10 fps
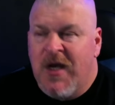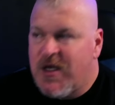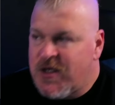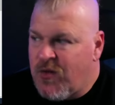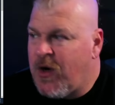
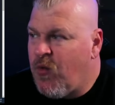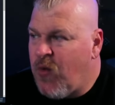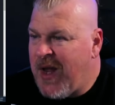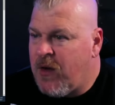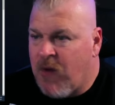is you want to
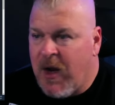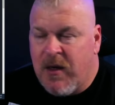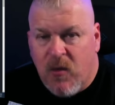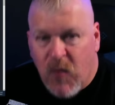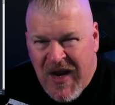win,
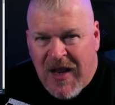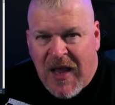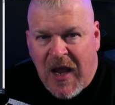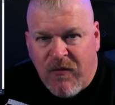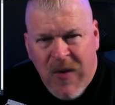right? Win at
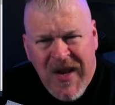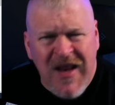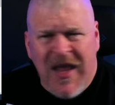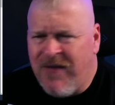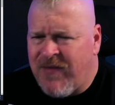life. Win
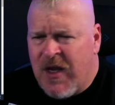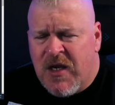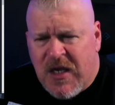at life.